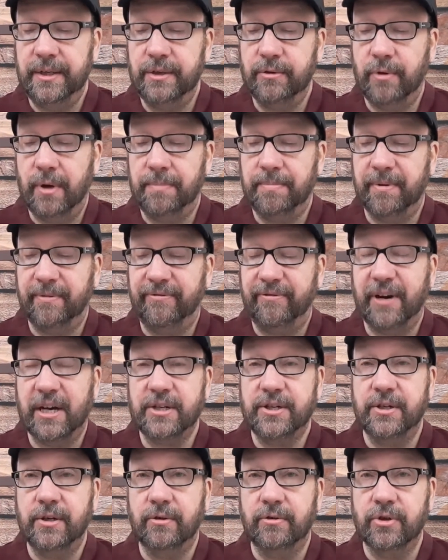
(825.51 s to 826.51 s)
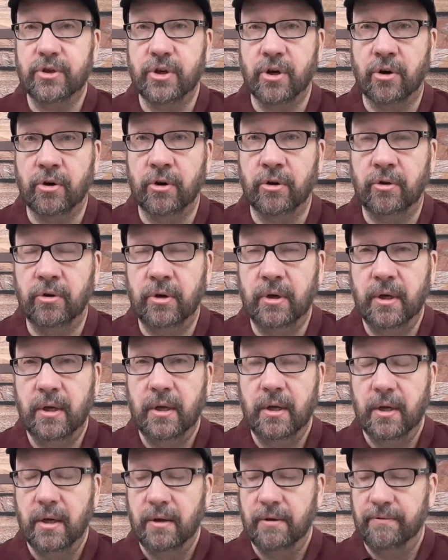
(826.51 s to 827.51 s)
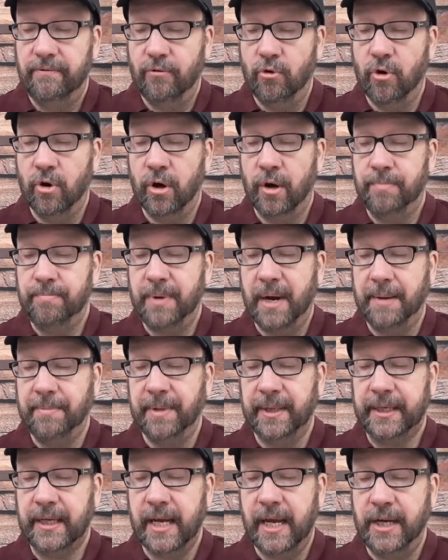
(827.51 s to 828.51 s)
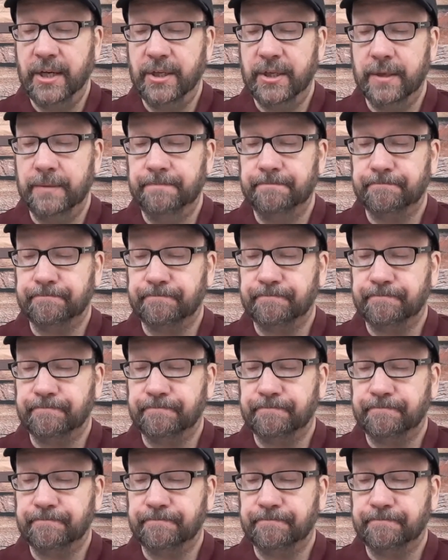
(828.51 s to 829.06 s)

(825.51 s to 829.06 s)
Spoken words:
to a professional journal for publication.